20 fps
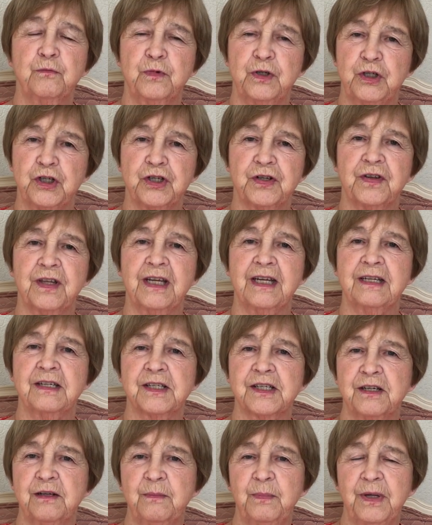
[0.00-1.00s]
which
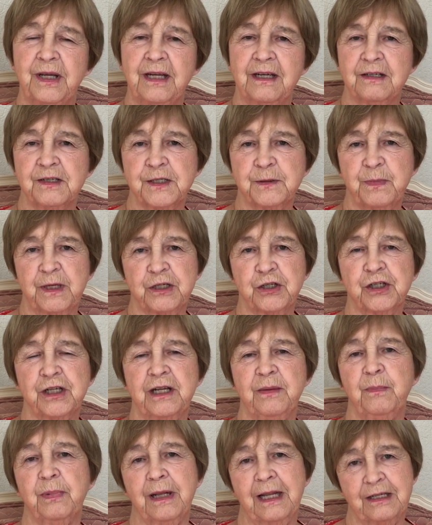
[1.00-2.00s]
things had been
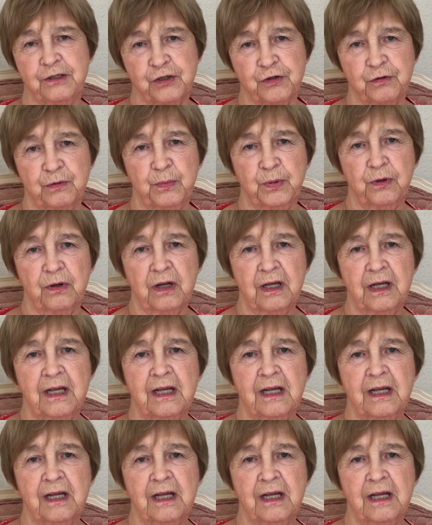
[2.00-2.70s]
especially pleasurable.